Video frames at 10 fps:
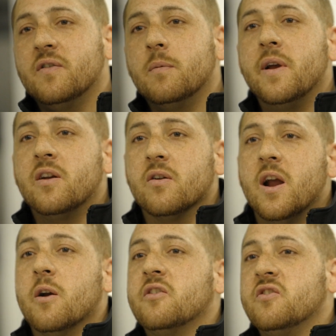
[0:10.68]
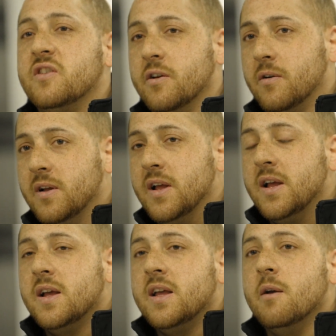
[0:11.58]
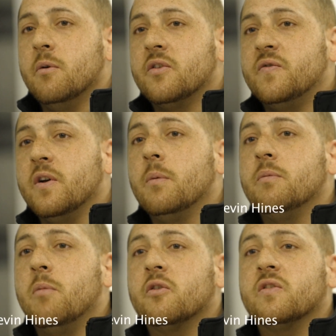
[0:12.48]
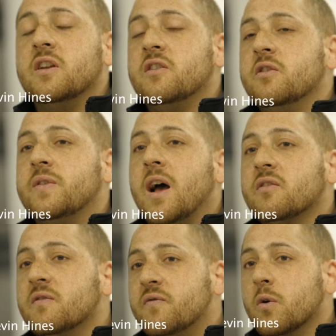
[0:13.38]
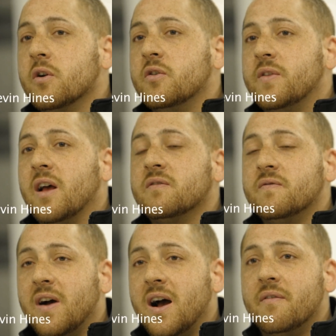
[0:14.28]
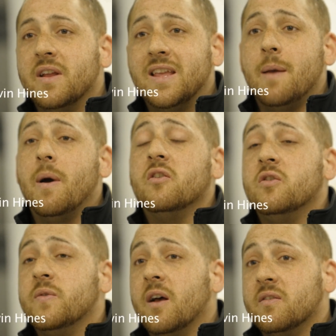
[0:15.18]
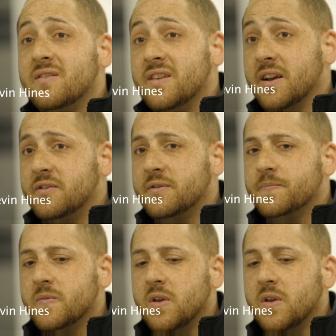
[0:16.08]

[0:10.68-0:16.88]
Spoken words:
filmmaker Eric Steele. It was filmed mostly in 2004 and 2005, and it came out in 2006.